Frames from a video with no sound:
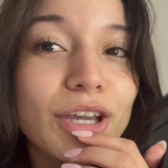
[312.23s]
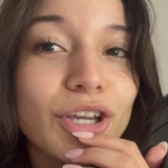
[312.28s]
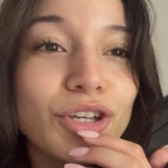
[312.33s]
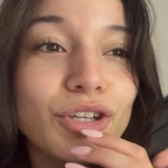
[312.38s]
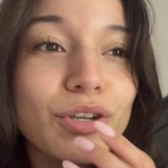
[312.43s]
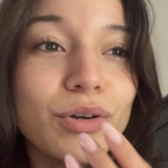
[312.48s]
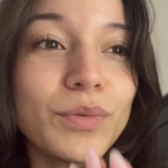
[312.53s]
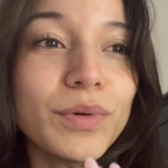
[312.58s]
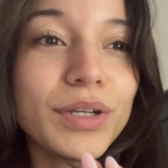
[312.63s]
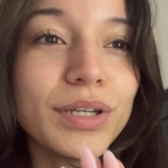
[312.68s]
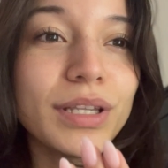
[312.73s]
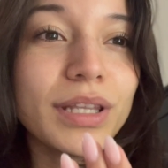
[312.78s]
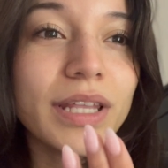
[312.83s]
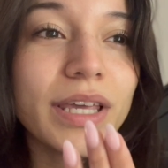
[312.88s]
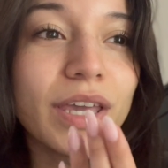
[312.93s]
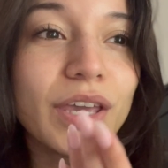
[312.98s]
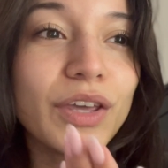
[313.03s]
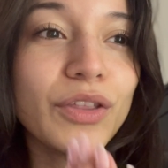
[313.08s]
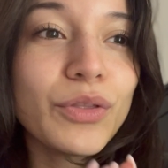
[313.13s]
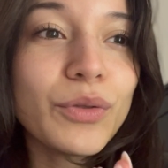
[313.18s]
You know when
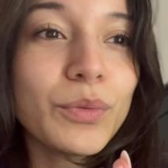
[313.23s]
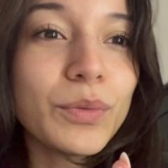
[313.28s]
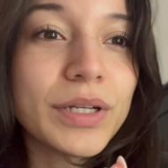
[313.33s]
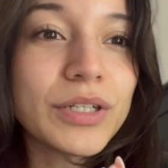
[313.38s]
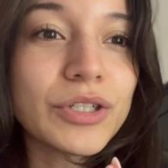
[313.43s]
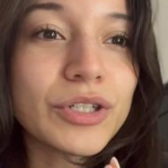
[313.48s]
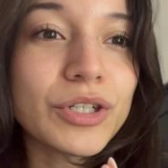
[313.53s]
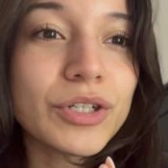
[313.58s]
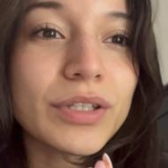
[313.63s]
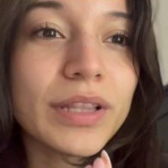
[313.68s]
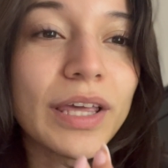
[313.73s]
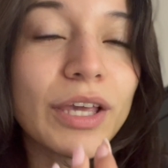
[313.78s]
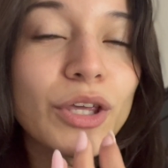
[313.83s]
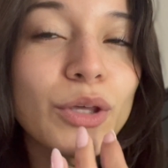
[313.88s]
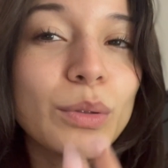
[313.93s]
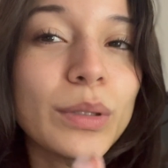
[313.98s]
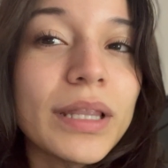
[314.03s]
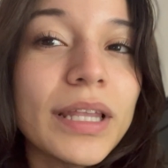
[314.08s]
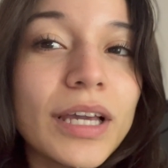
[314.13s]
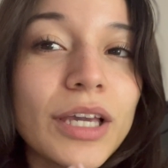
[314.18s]
like in the winter, like
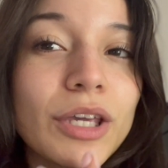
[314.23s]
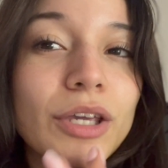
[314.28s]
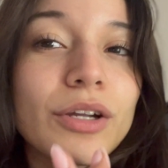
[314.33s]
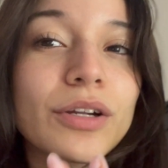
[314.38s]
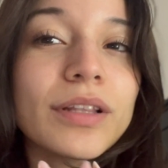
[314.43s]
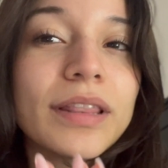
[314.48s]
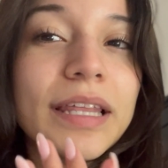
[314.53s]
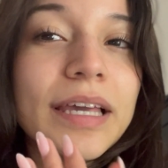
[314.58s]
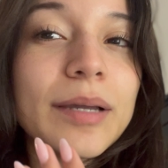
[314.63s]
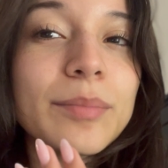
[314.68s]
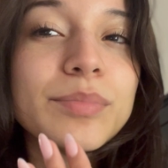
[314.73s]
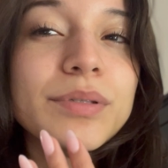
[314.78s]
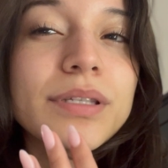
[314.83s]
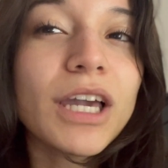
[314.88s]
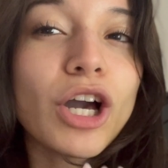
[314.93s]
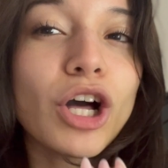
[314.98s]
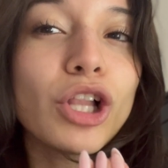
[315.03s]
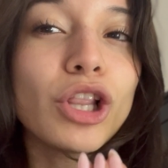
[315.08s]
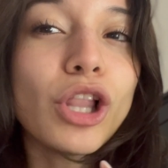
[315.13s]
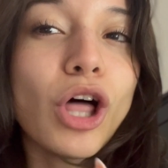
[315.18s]
you lick your lips
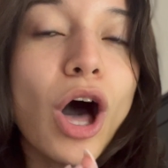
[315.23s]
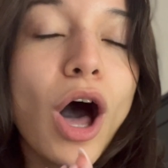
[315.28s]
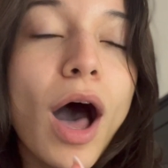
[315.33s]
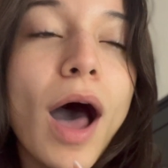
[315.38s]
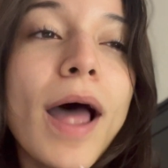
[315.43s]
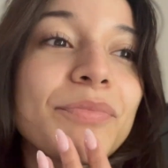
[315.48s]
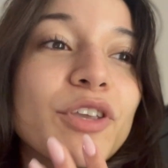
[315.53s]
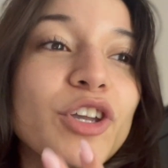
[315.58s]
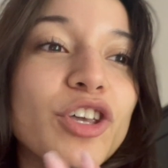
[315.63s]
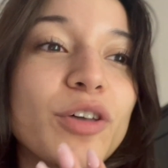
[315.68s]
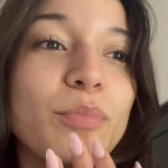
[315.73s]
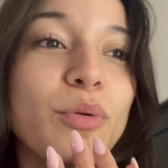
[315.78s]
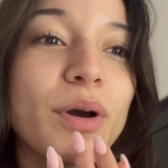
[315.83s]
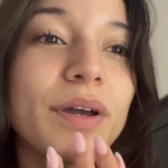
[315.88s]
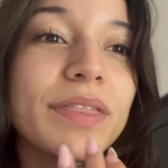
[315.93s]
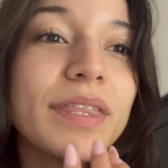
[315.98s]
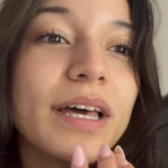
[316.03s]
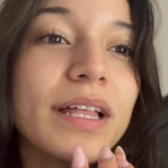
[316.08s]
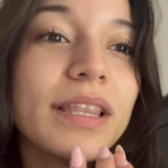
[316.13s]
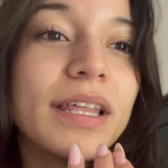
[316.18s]
a lot to the
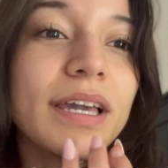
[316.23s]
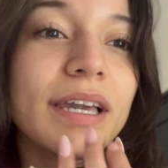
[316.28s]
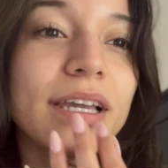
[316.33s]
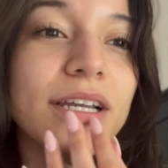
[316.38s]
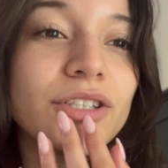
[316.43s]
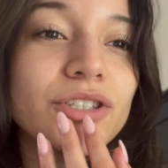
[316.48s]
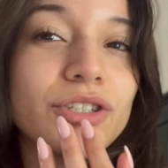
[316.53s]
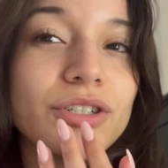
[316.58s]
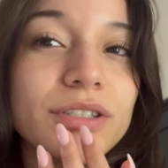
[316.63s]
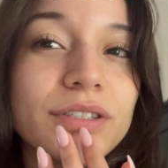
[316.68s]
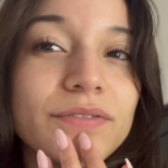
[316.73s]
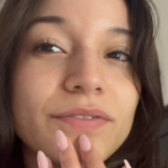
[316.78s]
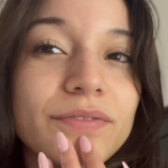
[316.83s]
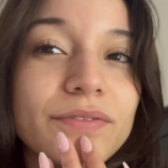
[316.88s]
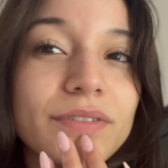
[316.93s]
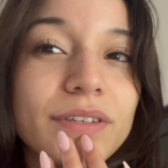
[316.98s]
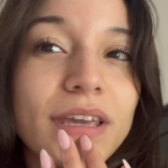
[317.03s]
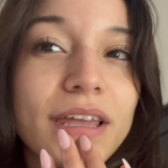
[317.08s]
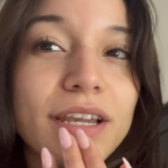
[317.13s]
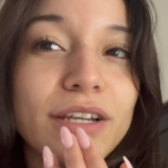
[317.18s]
point that like it starts
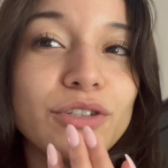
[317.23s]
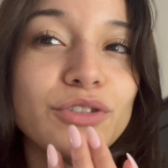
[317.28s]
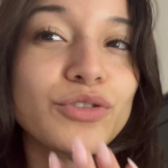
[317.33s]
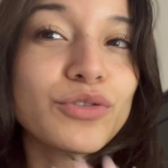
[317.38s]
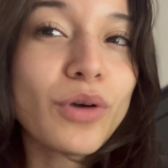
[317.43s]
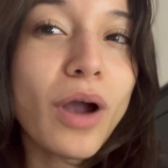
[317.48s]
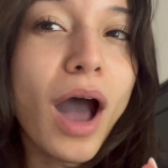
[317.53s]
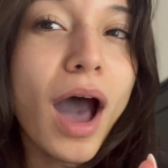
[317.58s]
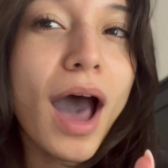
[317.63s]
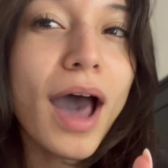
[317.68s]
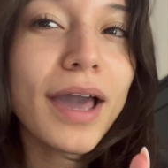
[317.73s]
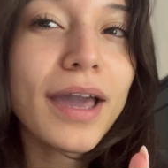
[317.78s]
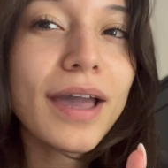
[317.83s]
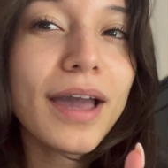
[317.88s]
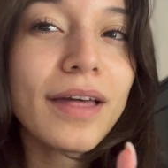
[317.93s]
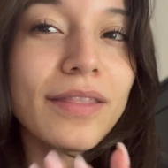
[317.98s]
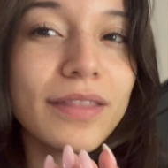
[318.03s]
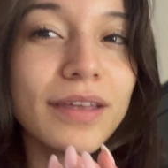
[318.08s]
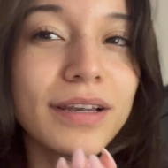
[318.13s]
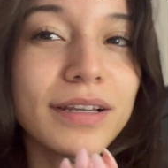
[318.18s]
getting dry,
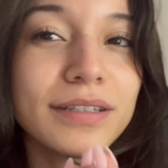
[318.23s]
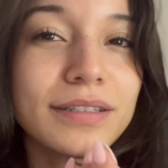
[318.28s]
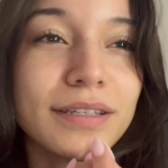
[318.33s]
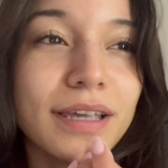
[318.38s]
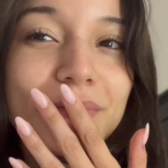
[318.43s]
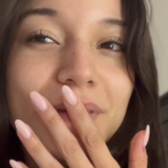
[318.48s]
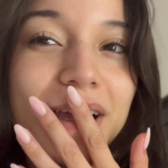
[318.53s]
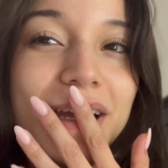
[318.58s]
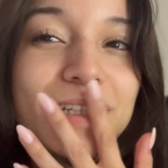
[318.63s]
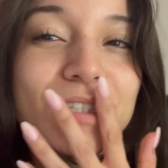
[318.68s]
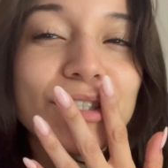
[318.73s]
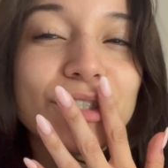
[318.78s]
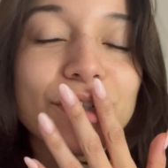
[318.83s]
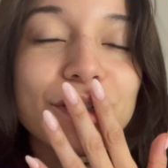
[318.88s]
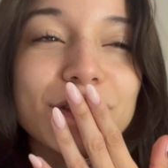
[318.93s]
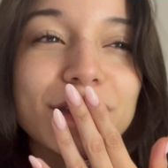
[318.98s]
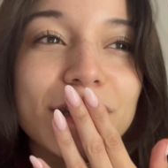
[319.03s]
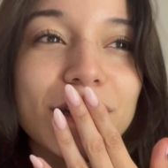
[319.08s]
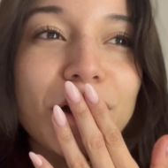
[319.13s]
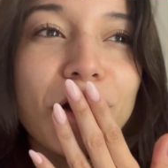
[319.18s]
and then it's like it
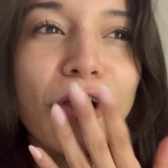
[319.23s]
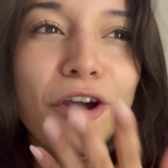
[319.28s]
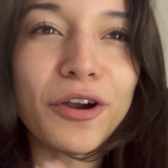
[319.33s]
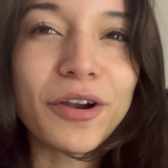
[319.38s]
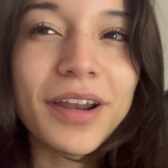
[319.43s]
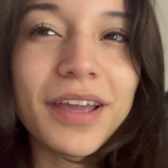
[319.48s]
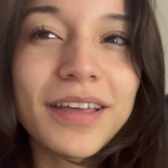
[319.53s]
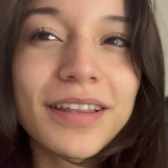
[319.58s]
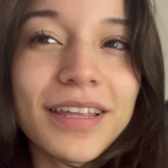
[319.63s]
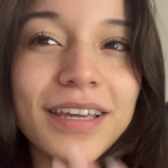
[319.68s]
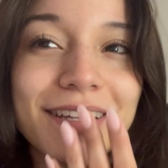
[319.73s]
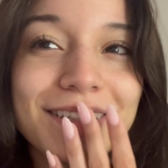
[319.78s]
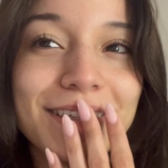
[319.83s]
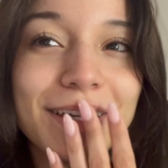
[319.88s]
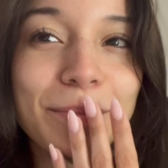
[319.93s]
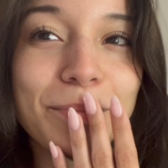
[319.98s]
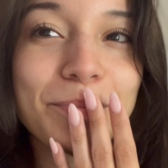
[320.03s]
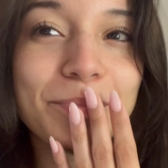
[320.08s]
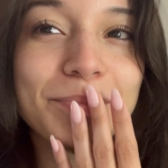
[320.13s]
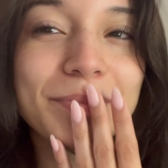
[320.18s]
starts like hurting, like it's
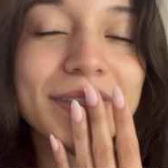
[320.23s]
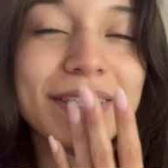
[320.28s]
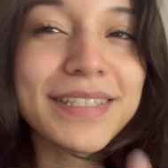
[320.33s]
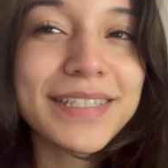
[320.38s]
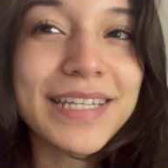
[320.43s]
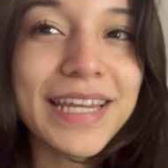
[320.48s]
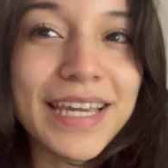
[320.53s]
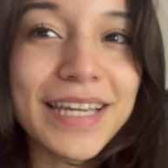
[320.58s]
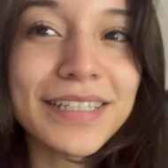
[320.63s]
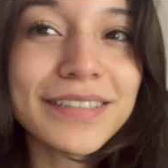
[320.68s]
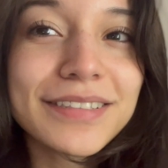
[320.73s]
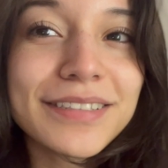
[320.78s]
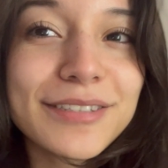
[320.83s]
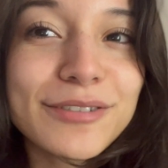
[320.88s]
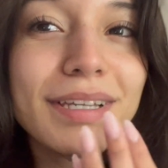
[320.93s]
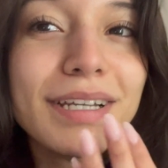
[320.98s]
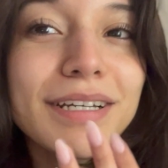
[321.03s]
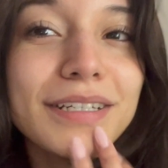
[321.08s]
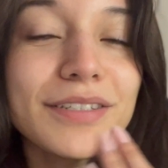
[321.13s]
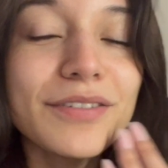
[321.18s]
like
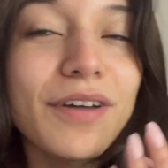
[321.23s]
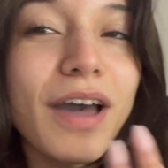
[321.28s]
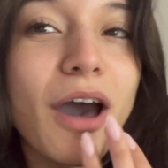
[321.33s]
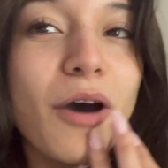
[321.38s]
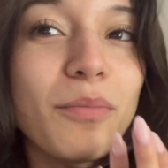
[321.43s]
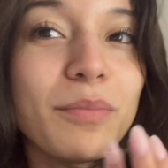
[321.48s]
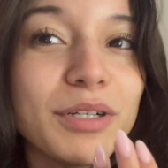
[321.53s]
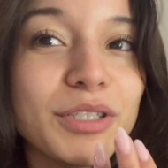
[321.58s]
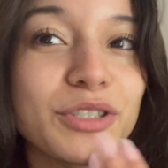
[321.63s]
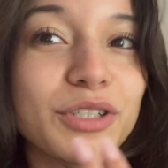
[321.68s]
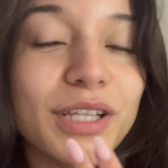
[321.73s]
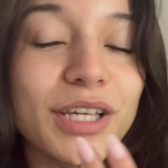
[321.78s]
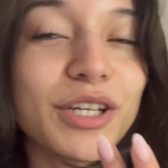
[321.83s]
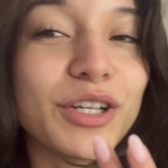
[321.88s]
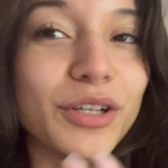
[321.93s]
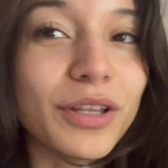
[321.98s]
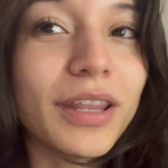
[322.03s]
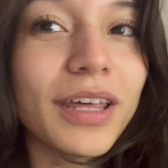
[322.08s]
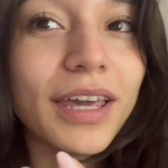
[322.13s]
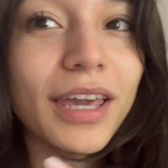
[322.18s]
stings because of how much like
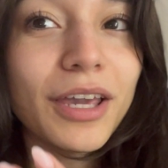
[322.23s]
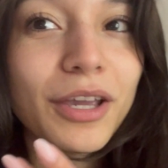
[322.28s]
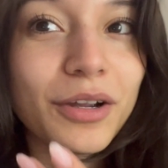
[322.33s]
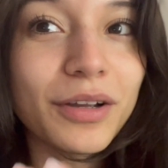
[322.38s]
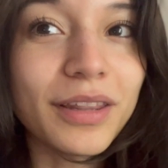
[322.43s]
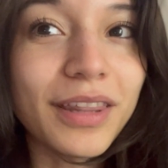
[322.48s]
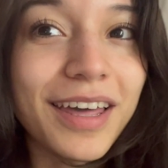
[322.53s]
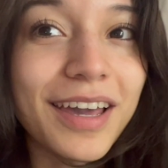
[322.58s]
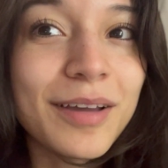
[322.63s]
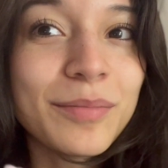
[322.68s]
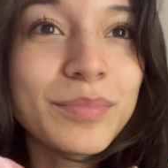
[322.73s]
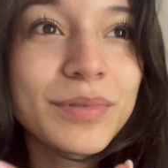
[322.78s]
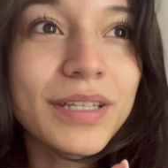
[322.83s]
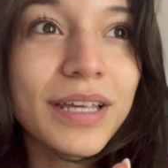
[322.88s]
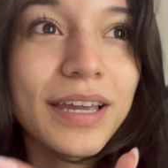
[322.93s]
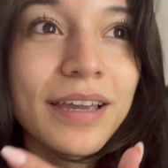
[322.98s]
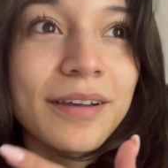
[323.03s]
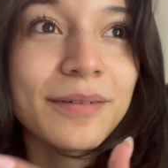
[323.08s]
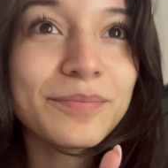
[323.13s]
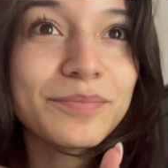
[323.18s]
you're licking your lips.
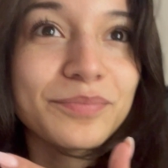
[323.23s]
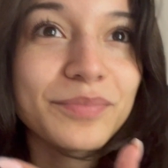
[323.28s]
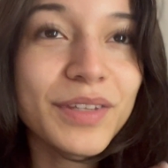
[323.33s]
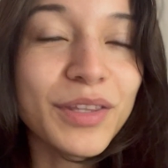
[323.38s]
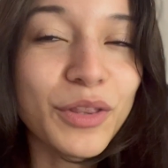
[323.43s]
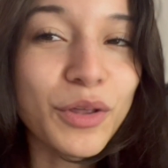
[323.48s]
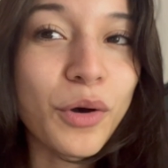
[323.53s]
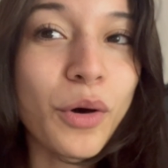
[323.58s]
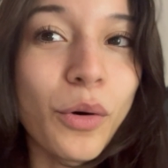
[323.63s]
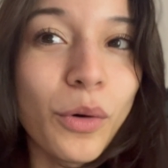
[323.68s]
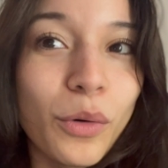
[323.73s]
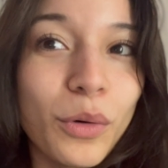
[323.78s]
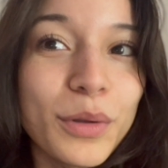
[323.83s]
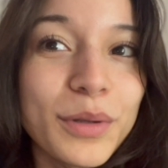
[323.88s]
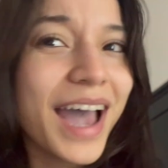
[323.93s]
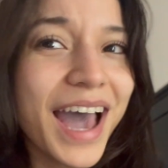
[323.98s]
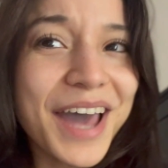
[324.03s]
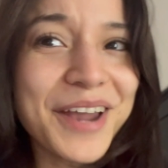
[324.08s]
Like in the cold.